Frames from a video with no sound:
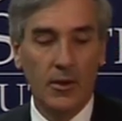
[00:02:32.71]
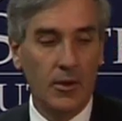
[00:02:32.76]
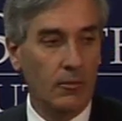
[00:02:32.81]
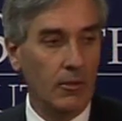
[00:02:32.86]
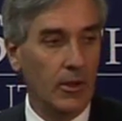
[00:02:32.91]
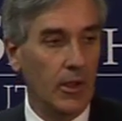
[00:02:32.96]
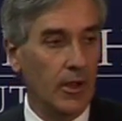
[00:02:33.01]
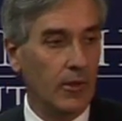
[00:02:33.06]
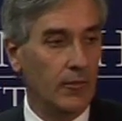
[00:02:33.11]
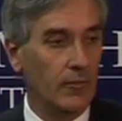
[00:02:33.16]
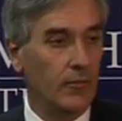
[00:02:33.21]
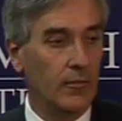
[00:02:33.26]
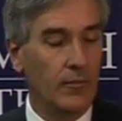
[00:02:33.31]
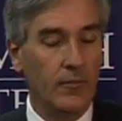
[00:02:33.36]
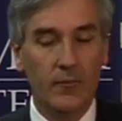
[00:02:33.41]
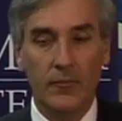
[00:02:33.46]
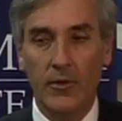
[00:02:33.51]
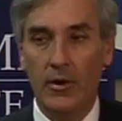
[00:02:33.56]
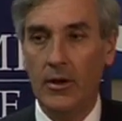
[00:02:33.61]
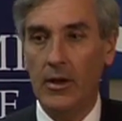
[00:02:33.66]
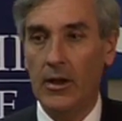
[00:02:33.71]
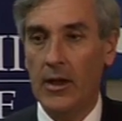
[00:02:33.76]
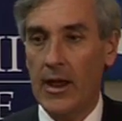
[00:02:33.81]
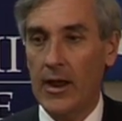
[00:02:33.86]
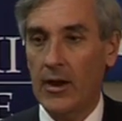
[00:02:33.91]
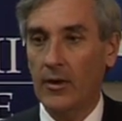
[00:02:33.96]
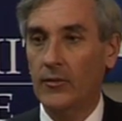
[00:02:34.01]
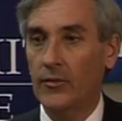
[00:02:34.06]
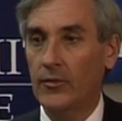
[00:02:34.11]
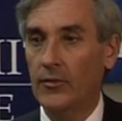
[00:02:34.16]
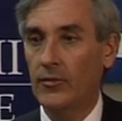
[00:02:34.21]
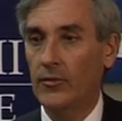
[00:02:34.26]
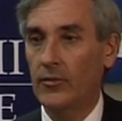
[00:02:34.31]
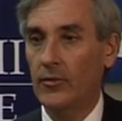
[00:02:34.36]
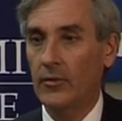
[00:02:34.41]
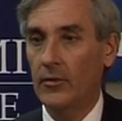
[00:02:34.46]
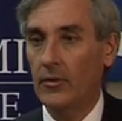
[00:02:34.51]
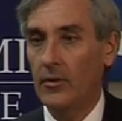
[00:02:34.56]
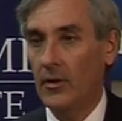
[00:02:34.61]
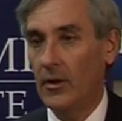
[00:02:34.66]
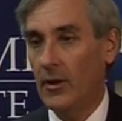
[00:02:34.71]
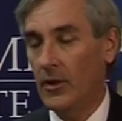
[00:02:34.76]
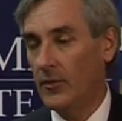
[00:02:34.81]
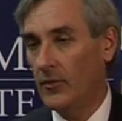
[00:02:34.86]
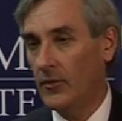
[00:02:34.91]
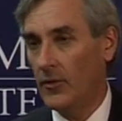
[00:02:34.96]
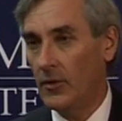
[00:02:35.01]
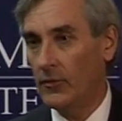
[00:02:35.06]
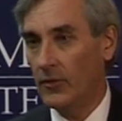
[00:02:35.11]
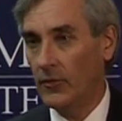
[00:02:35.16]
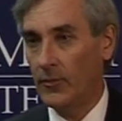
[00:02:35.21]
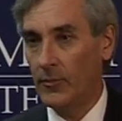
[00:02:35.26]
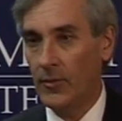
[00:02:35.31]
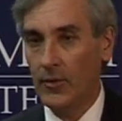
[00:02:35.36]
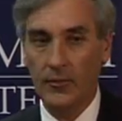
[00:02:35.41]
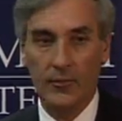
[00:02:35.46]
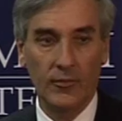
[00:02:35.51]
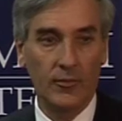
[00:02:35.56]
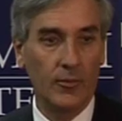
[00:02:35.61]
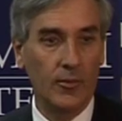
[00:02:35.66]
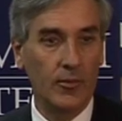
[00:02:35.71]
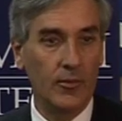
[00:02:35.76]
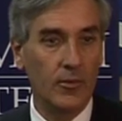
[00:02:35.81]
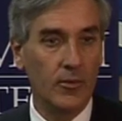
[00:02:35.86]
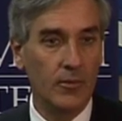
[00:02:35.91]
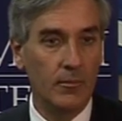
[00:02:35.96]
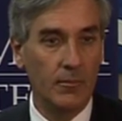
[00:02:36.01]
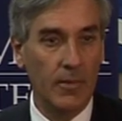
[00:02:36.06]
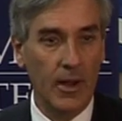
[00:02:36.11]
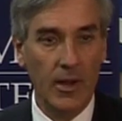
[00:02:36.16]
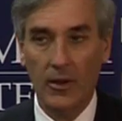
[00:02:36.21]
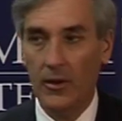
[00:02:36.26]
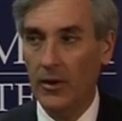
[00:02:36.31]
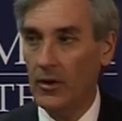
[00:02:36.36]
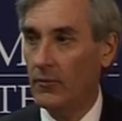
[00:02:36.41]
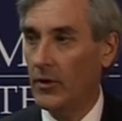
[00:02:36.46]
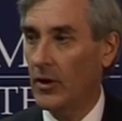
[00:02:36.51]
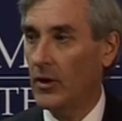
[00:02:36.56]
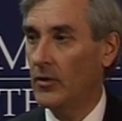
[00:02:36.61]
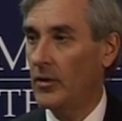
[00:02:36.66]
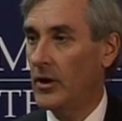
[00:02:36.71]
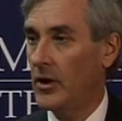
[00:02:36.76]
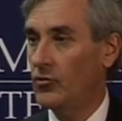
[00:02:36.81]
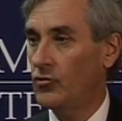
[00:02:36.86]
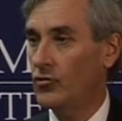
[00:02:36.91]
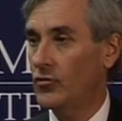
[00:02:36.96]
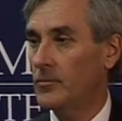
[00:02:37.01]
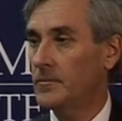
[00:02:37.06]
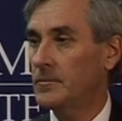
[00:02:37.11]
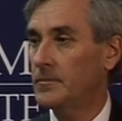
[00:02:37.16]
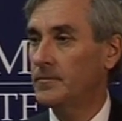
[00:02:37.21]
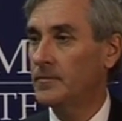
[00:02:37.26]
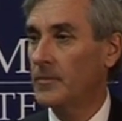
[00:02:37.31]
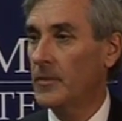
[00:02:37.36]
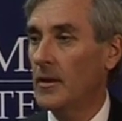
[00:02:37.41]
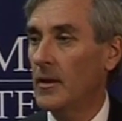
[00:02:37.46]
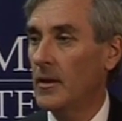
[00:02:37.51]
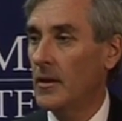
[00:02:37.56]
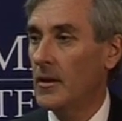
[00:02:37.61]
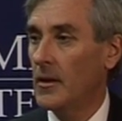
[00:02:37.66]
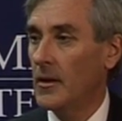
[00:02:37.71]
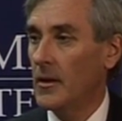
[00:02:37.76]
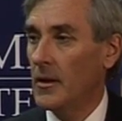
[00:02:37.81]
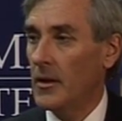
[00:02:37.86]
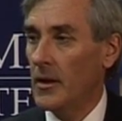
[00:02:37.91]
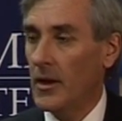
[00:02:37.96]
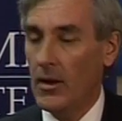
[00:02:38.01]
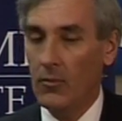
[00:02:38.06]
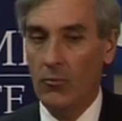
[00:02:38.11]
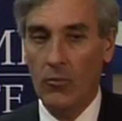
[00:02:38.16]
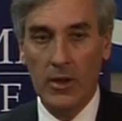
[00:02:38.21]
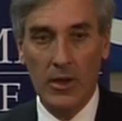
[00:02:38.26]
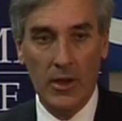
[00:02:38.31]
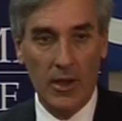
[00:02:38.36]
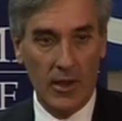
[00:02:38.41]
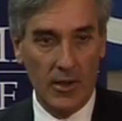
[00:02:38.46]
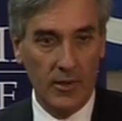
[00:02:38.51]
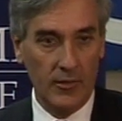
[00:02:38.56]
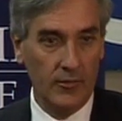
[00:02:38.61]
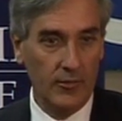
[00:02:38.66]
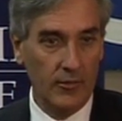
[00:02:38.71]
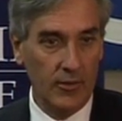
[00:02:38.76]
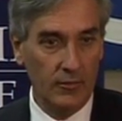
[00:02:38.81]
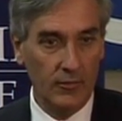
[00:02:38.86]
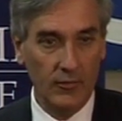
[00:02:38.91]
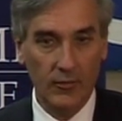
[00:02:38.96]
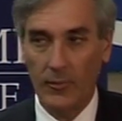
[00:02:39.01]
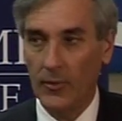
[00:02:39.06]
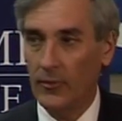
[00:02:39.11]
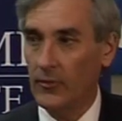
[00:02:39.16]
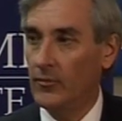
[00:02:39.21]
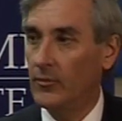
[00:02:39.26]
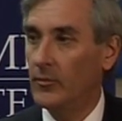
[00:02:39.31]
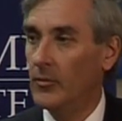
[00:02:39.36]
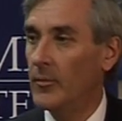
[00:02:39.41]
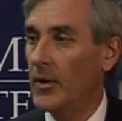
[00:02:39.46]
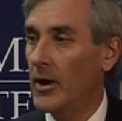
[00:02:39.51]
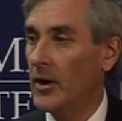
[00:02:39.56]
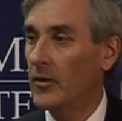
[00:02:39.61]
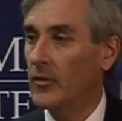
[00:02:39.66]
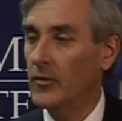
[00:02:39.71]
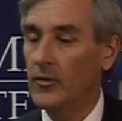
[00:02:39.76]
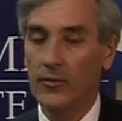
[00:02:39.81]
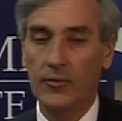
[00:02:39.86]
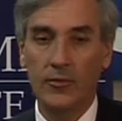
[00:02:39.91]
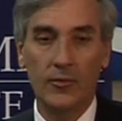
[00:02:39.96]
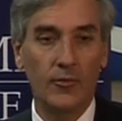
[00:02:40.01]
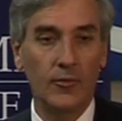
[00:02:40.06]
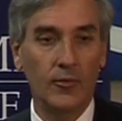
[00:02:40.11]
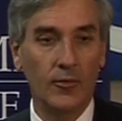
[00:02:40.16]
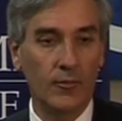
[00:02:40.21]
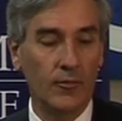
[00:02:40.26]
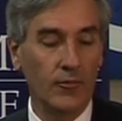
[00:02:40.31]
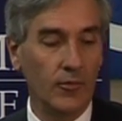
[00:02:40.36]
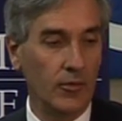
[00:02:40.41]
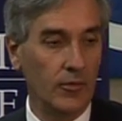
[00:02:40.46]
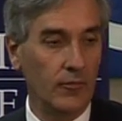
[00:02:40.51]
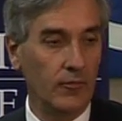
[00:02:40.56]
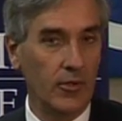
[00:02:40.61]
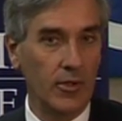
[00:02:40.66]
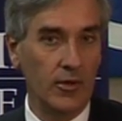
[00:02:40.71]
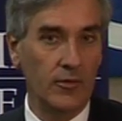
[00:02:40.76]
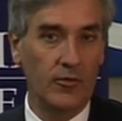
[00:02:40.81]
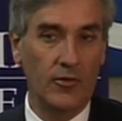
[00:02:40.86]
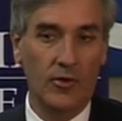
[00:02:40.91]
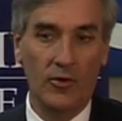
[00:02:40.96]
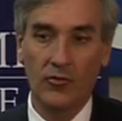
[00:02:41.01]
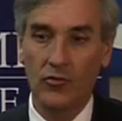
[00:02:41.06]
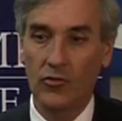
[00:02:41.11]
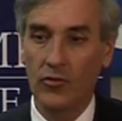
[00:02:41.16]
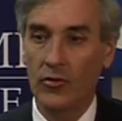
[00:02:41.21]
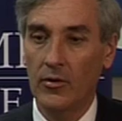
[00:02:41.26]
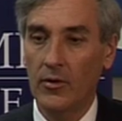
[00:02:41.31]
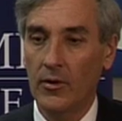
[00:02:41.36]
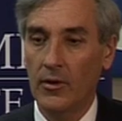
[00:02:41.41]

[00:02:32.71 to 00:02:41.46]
We had very lax and irresponsible banking regulation, and we had irresponsible bankers who took full advantage